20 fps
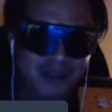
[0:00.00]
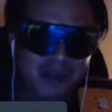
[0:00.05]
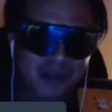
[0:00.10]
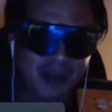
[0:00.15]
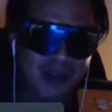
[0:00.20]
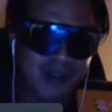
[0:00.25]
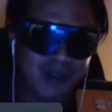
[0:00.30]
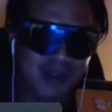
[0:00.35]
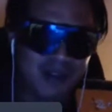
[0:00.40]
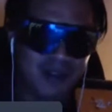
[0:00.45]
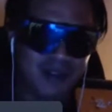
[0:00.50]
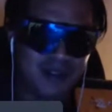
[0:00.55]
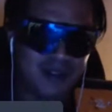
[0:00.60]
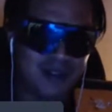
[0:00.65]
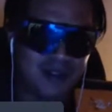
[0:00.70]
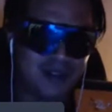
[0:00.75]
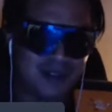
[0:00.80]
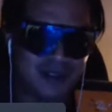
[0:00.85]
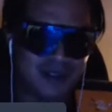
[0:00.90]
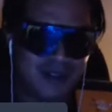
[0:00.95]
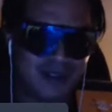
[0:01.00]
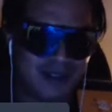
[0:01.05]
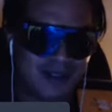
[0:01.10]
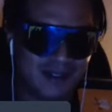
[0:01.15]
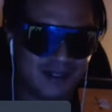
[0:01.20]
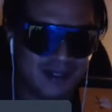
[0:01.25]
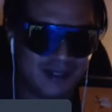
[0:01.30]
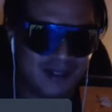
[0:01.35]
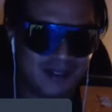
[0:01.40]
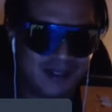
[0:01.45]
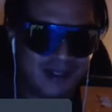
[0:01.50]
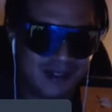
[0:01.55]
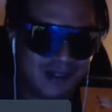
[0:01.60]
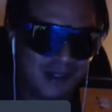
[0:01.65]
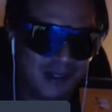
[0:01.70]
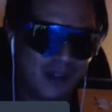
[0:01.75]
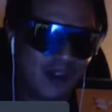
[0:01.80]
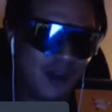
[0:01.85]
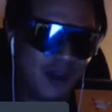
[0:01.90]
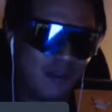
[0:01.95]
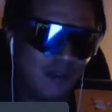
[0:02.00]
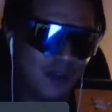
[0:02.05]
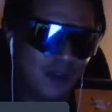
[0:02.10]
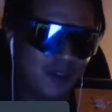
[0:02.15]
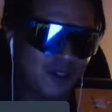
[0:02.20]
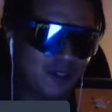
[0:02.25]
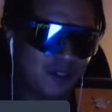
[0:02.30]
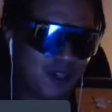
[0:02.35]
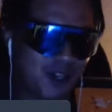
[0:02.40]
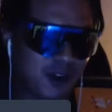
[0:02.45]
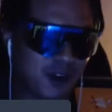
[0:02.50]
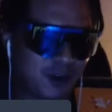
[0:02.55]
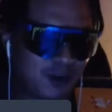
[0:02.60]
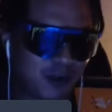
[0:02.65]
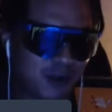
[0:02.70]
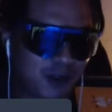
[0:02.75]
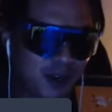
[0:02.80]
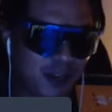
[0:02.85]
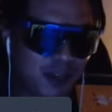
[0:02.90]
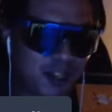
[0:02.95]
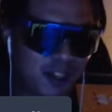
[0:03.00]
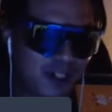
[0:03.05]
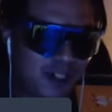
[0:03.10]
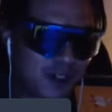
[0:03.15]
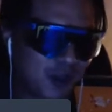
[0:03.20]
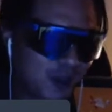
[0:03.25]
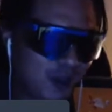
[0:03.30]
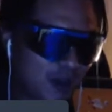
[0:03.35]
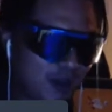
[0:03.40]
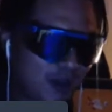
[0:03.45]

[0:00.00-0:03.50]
billions? Look at Mark Zuckerberg. He stole